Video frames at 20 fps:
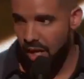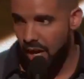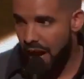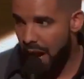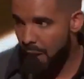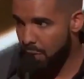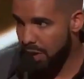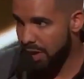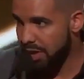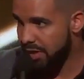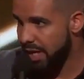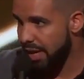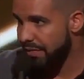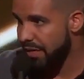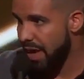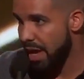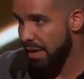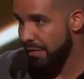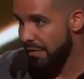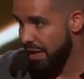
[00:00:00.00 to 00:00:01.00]
I want to say,
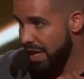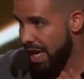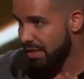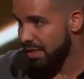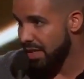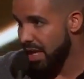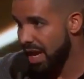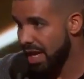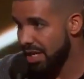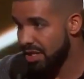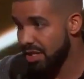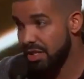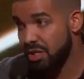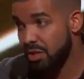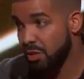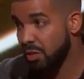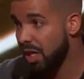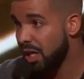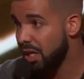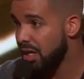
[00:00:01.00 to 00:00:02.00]
Vanessa Hudgens,
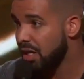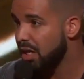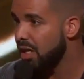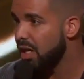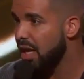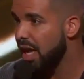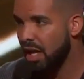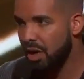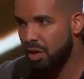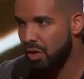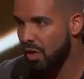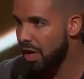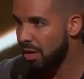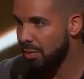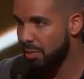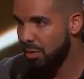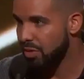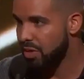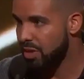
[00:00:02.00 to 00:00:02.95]
you look incredible